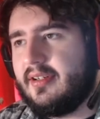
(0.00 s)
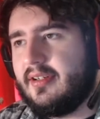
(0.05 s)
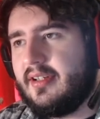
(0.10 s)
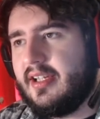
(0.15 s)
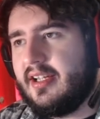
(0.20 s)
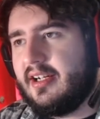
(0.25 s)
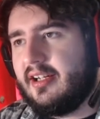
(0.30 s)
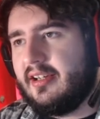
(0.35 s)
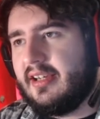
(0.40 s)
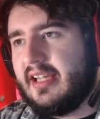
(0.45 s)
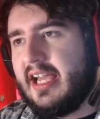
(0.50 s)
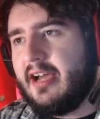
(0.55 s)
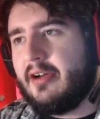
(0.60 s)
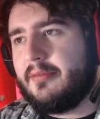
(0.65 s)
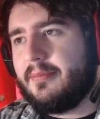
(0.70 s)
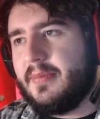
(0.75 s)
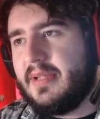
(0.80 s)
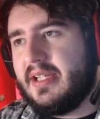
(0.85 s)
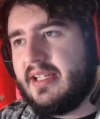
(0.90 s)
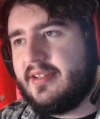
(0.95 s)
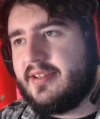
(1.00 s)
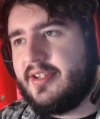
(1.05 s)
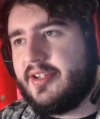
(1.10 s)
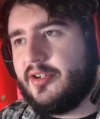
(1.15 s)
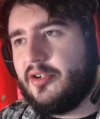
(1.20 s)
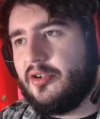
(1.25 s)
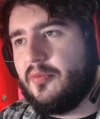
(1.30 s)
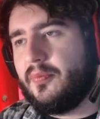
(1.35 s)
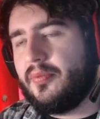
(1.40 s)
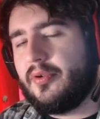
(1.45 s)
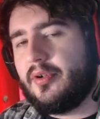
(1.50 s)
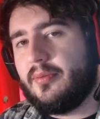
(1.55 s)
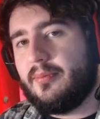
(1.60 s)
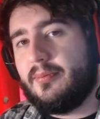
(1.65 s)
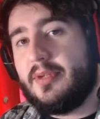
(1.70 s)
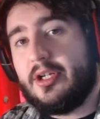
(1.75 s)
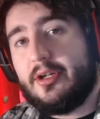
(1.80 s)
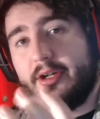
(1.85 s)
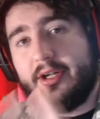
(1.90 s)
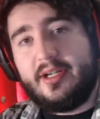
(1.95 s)
it allowed me to
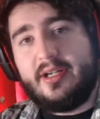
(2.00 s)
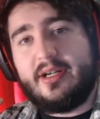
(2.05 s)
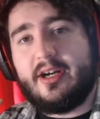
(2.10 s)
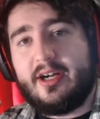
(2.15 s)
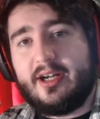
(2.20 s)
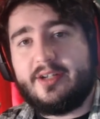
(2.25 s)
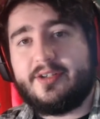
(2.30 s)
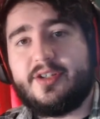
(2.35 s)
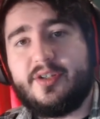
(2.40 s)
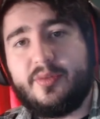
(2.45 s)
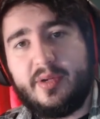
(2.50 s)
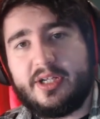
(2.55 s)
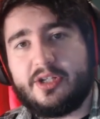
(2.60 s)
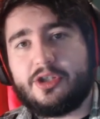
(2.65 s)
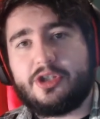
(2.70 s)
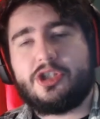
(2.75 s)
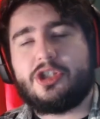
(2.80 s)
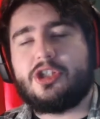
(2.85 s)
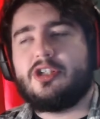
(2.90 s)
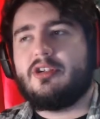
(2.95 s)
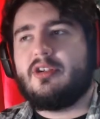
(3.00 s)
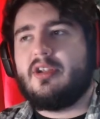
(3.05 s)
premiere it on Twitch.